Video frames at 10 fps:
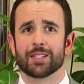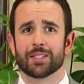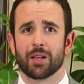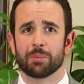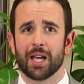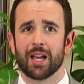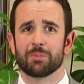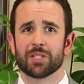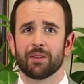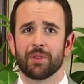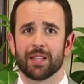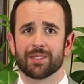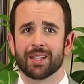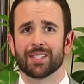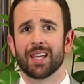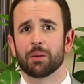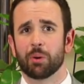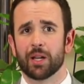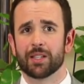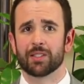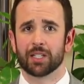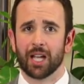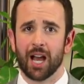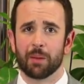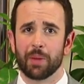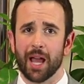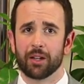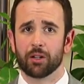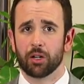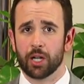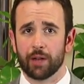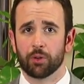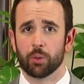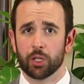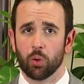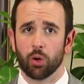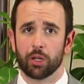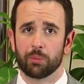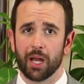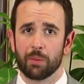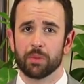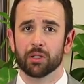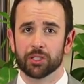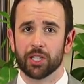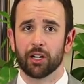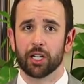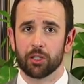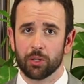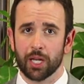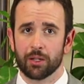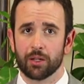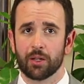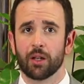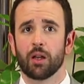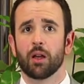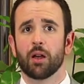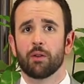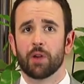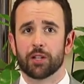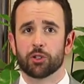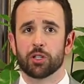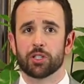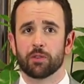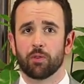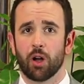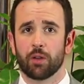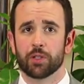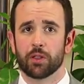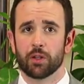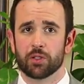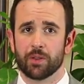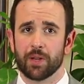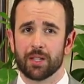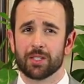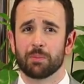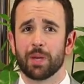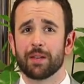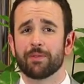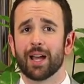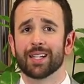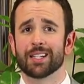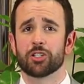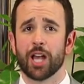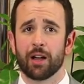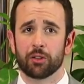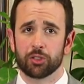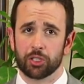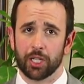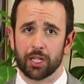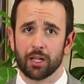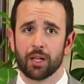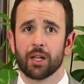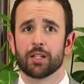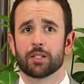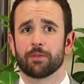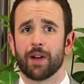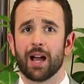Sometimes events that take place in combat are never recorded by a military unit. Veterans involved in those events may find it challenging to